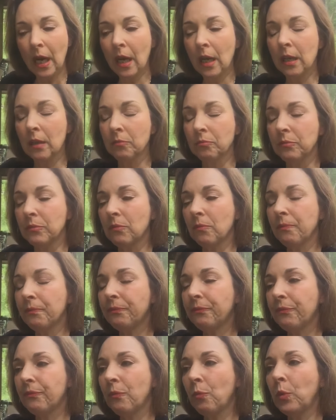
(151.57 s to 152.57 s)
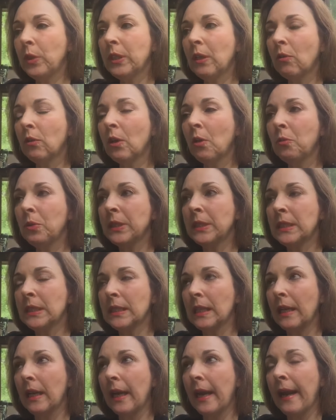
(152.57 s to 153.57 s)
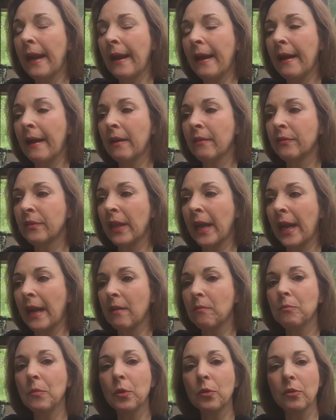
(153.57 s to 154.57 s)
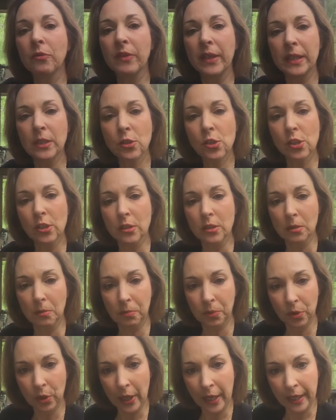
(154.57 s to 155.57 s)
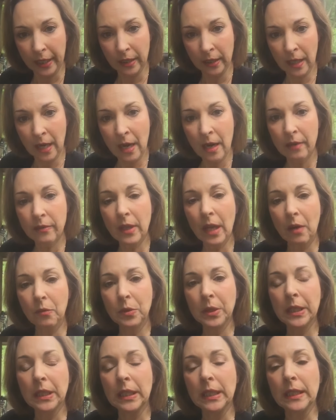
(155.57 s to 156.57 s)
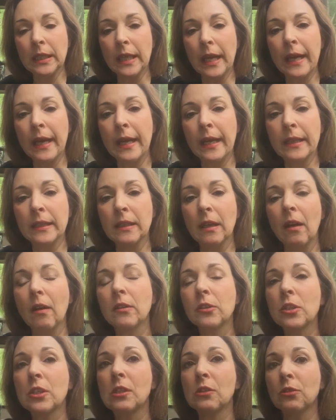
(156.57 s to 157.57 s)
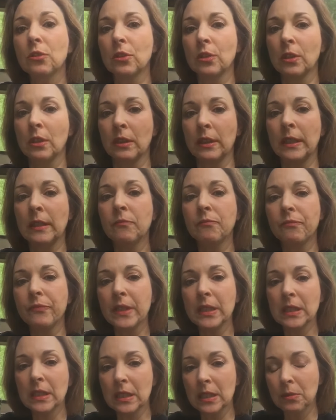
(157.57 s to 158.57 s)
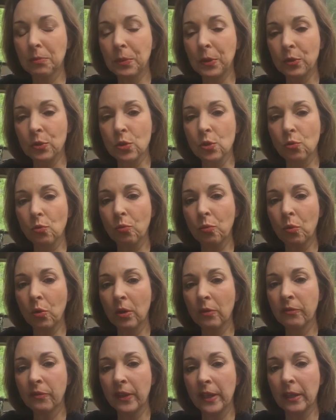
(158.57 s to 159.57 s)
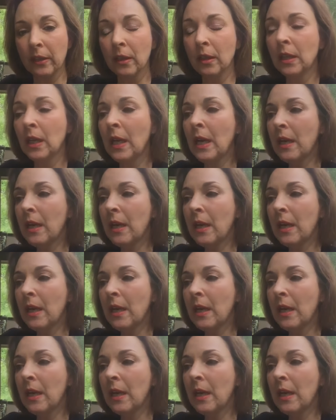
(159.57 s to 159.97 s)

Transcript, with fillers: Um, we don't always have that motivation to pray that we need. And certainly, this is spiritual warfare.